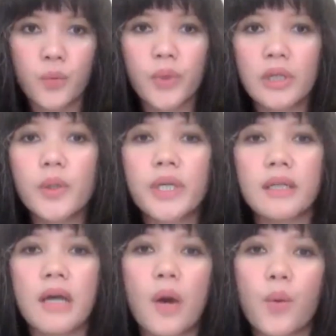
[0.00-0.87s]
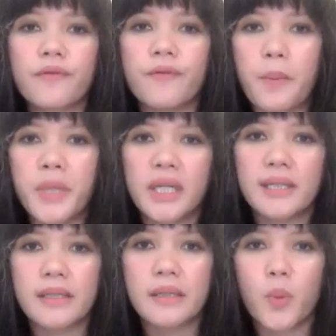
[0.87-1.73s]
We look at our
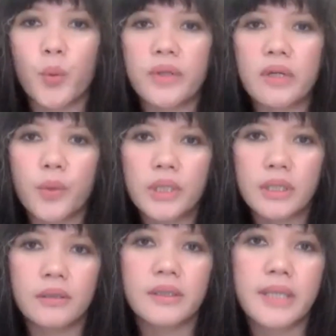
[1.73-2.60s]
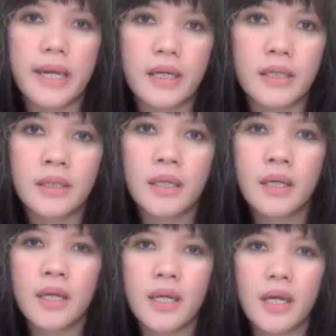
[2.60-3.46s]
feminism with a critical gaze
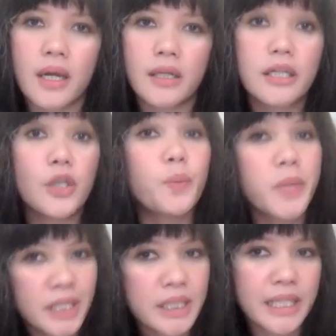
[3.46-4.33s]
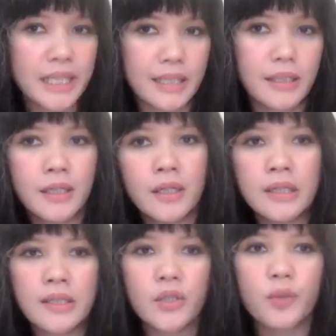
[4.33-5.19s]
and humility
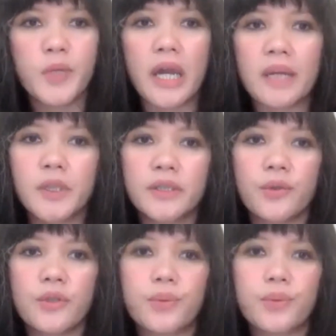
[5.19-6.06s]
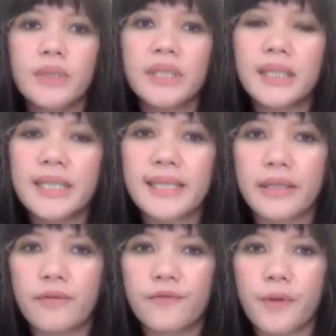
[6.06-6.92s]
to be able to truly
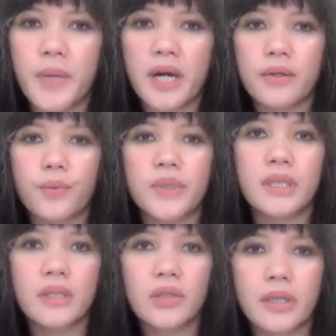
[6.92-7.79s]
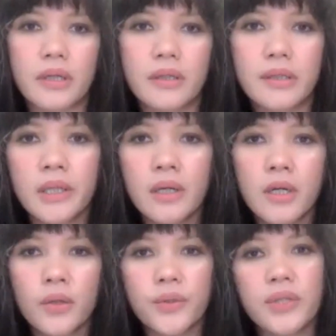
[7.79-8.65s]
listen from other resistors
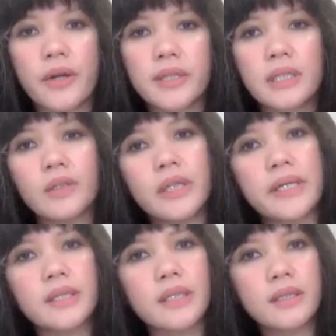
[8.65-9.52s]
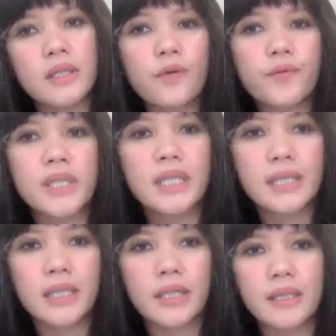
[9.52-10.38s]
whose articulations of
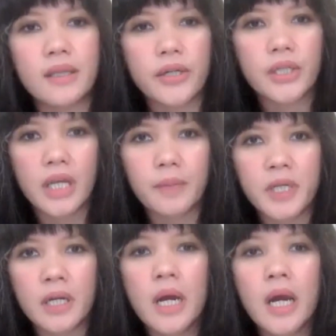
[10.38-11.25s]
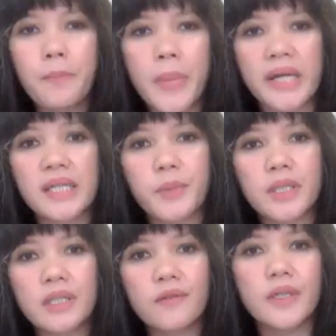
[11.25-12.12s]
resistance are shaped by
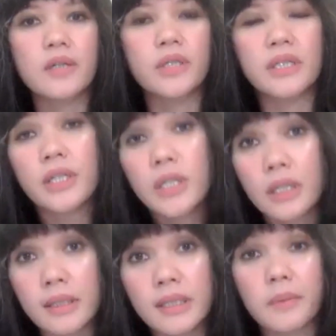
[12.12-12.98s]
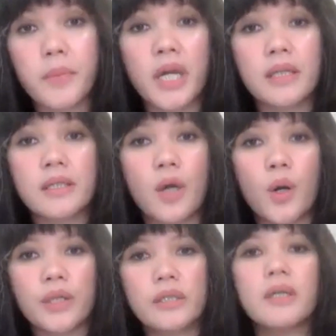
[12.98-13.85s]
specific conditions based
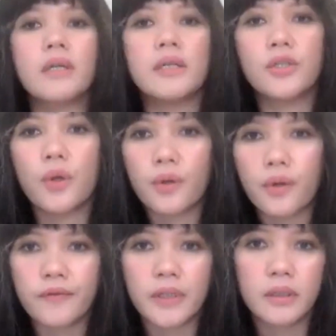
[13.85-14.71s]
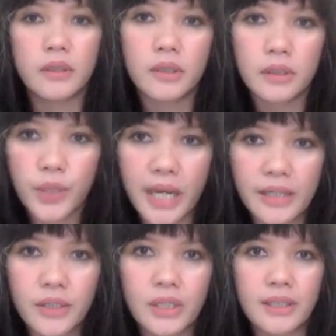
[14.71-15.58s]
on geographical
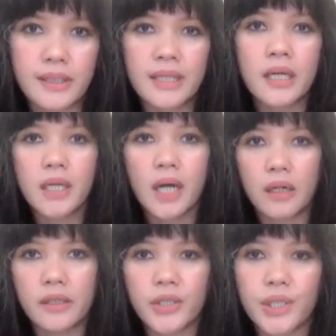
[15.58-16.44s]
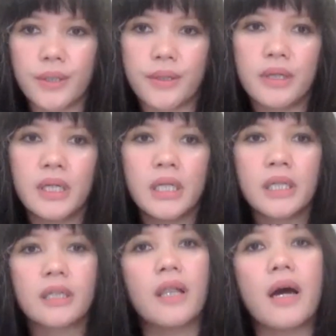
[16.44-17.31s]
locations, culture,
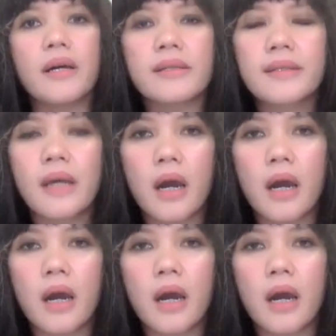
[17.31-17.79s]
class,